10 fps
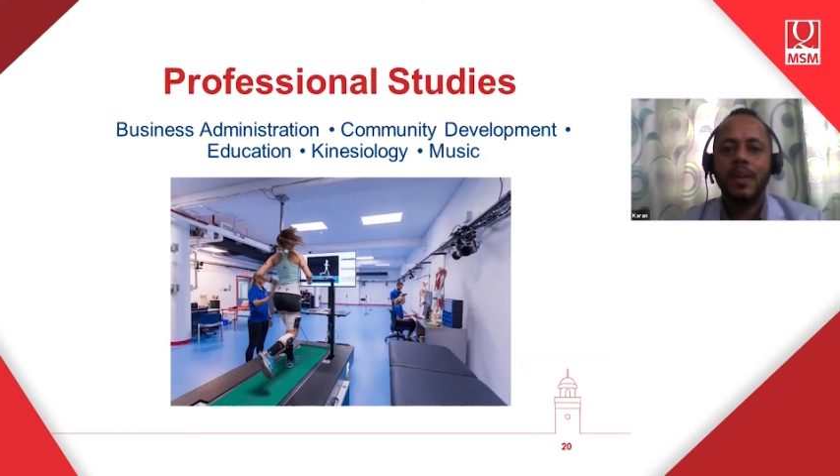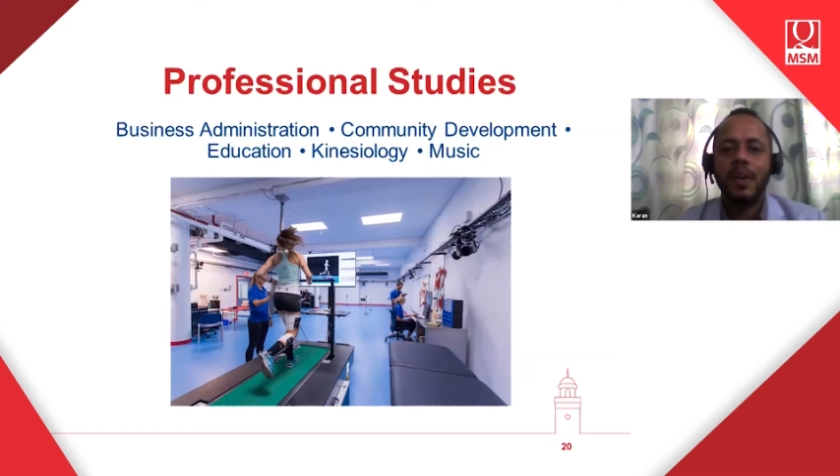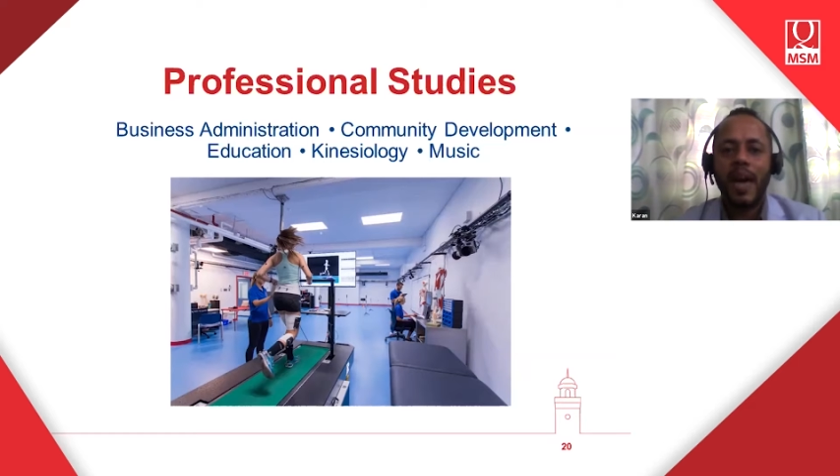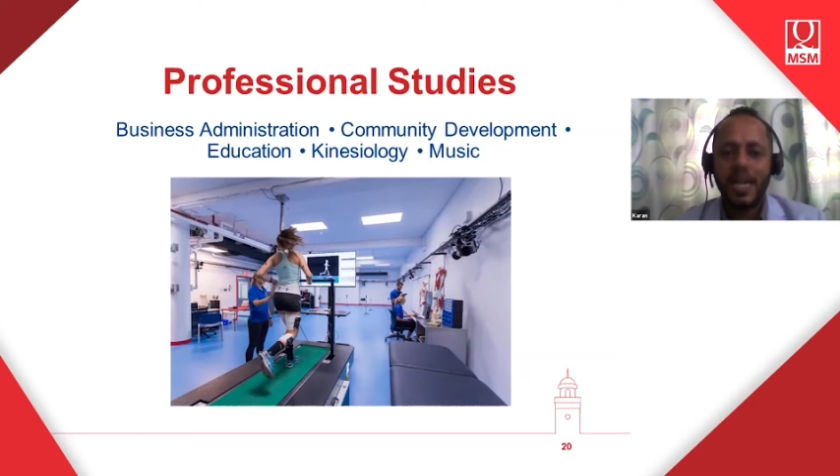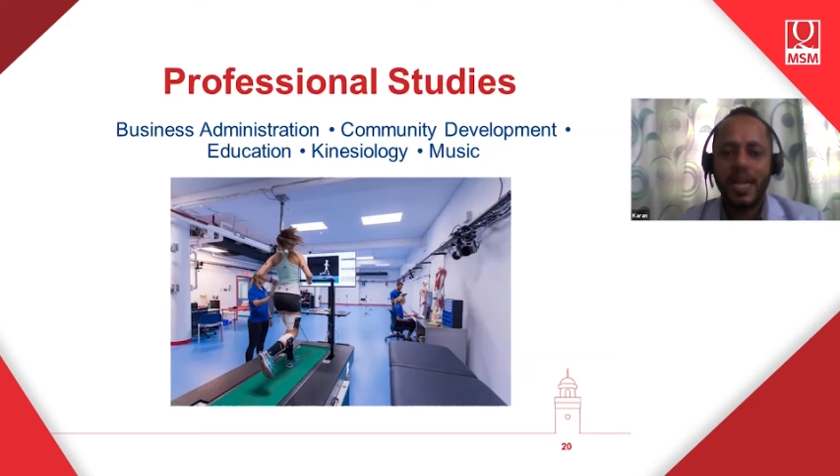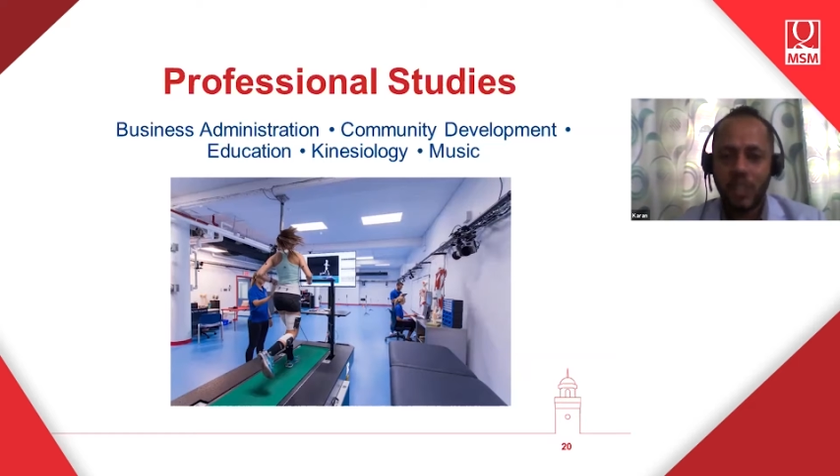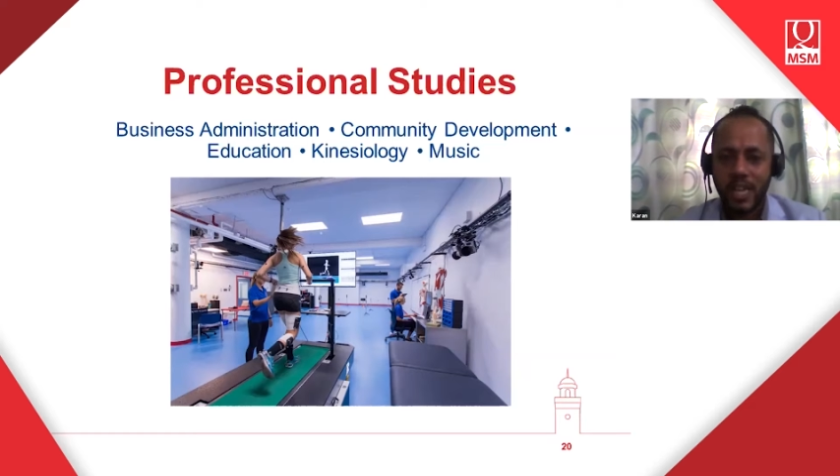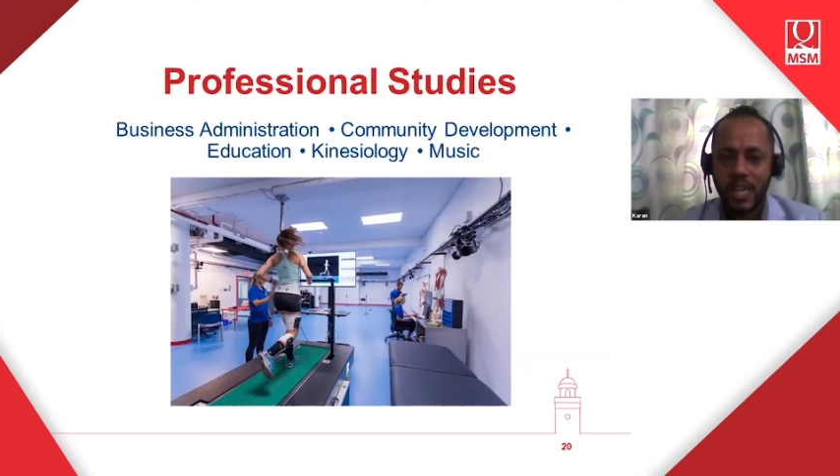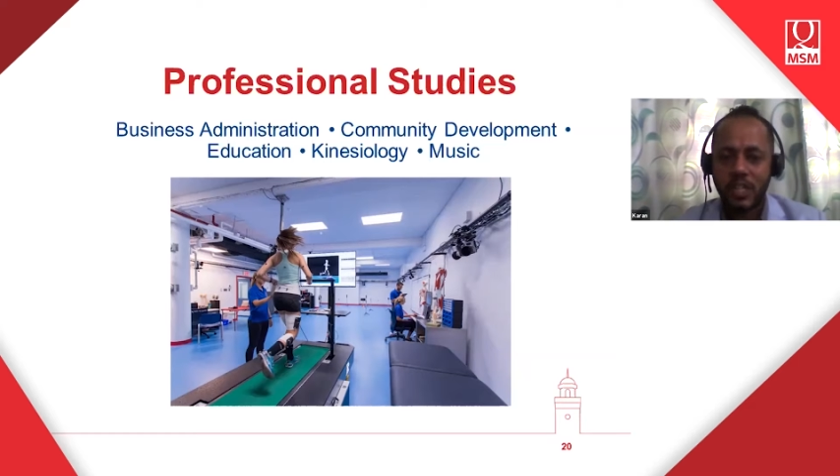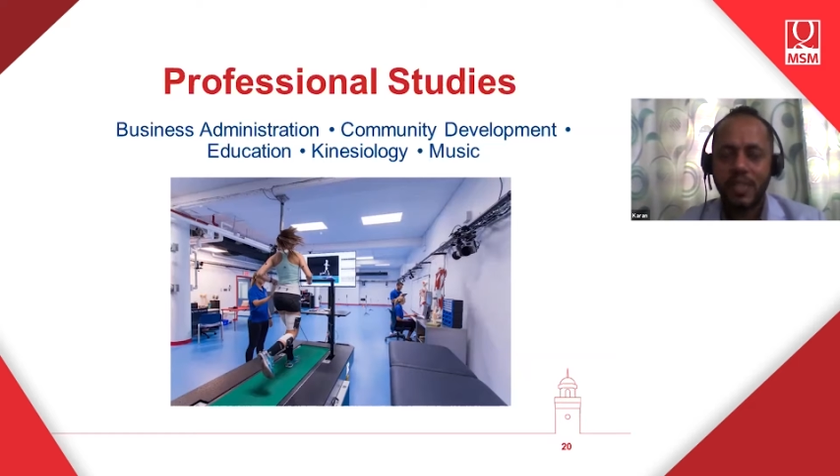
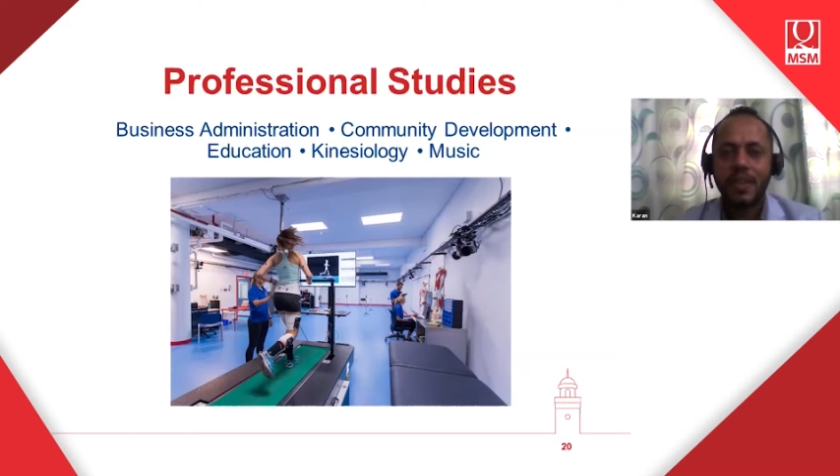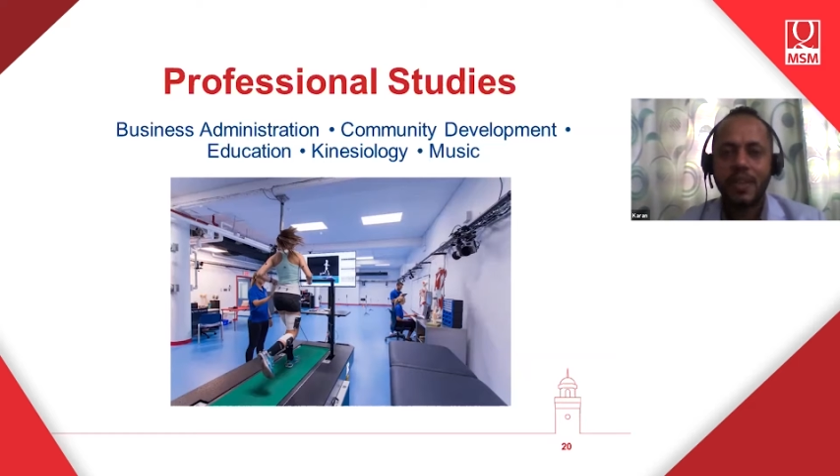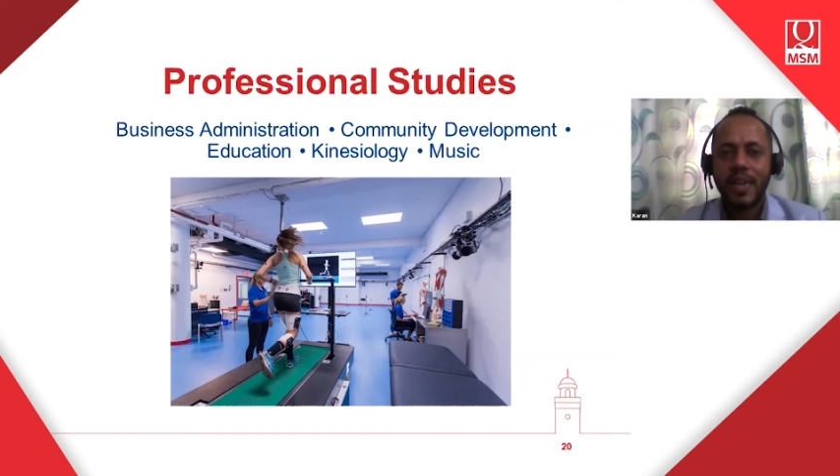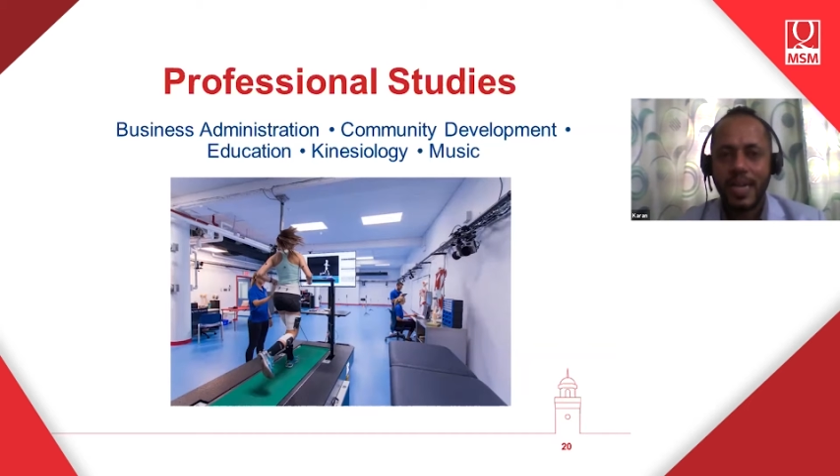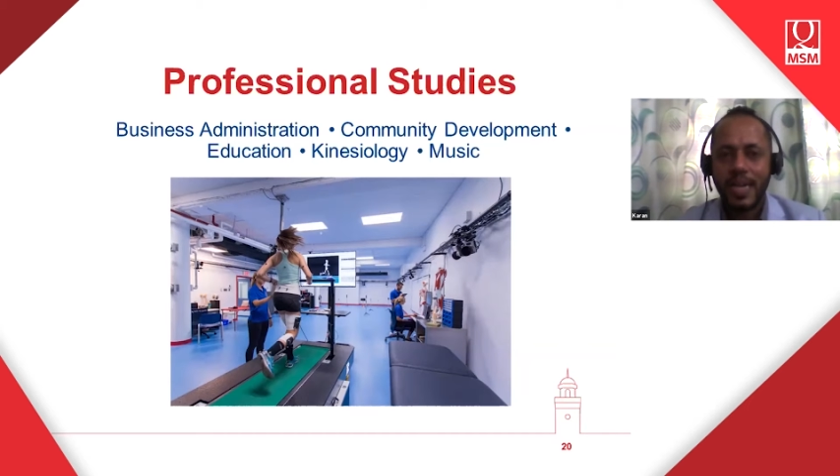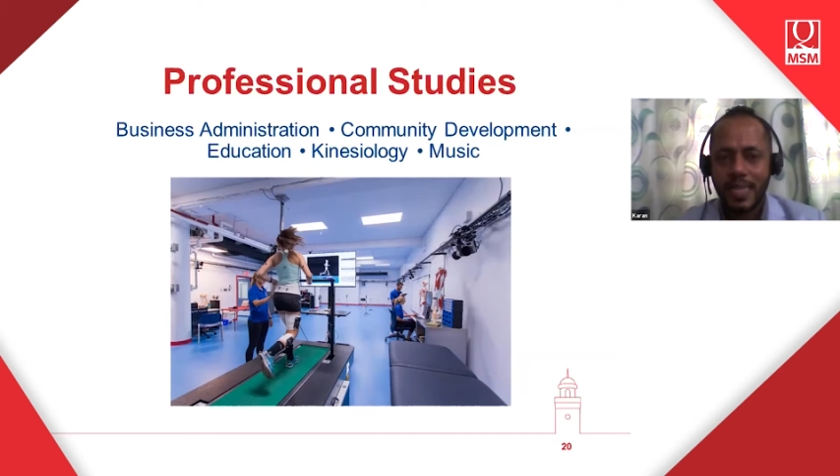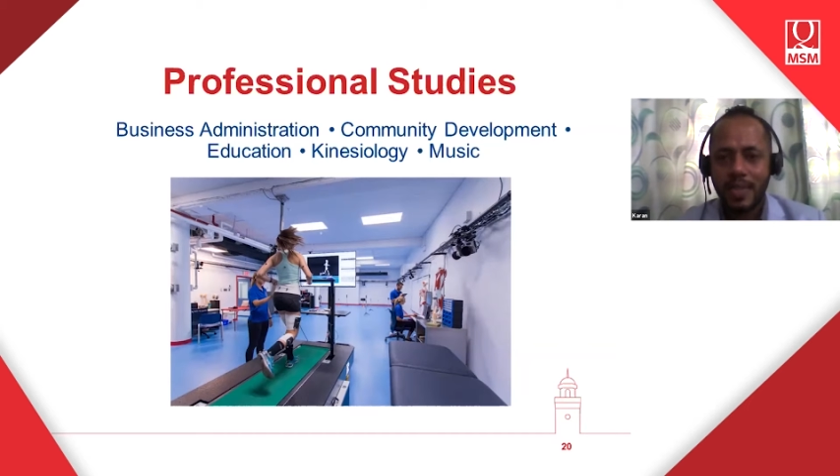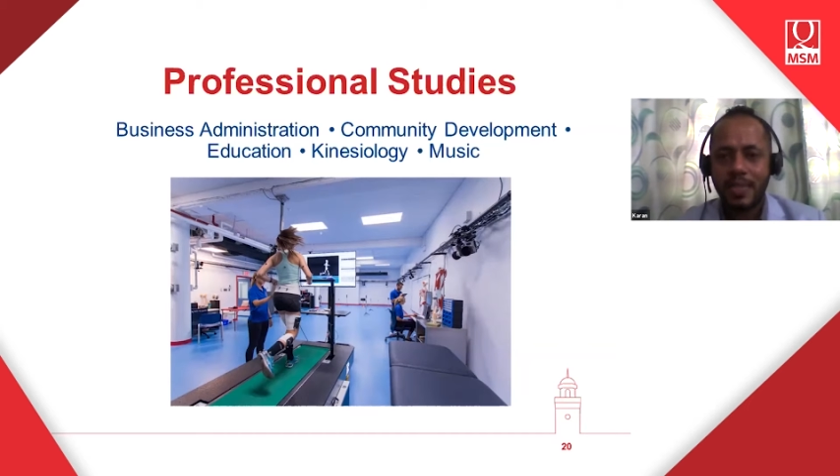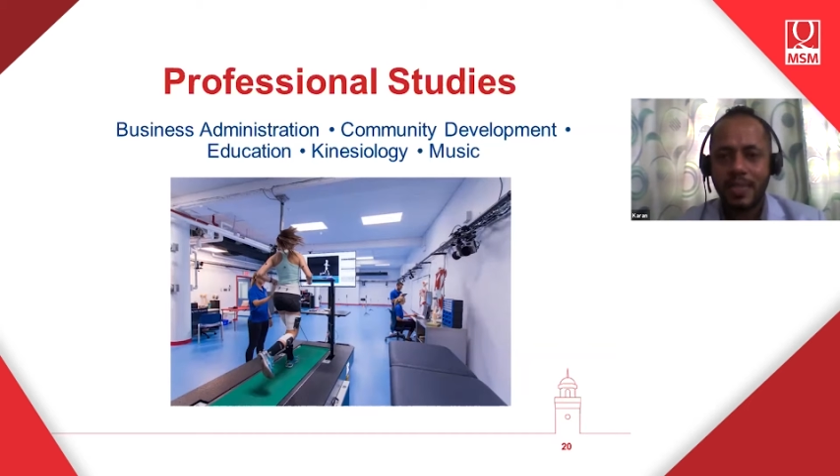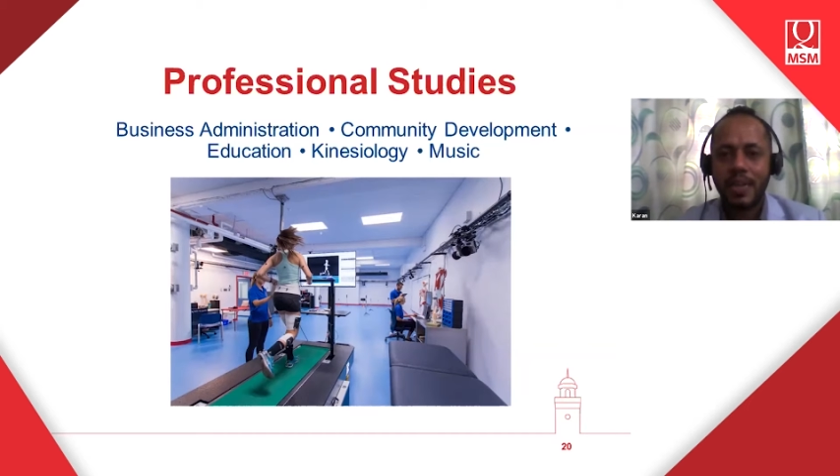education,
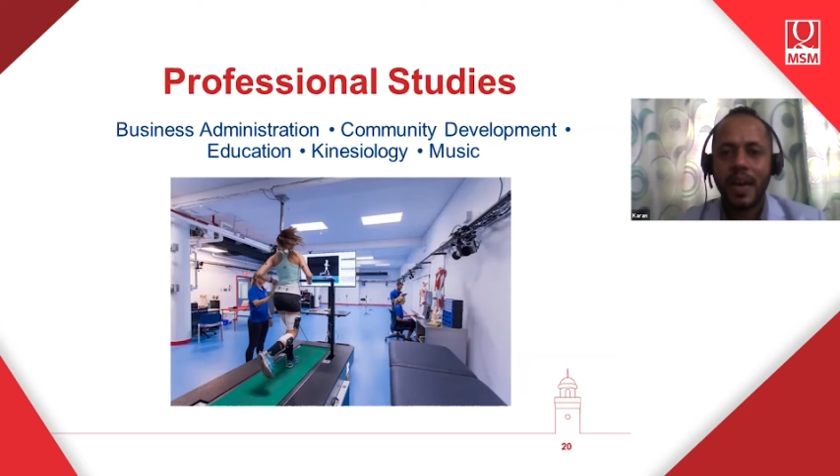kinesiology,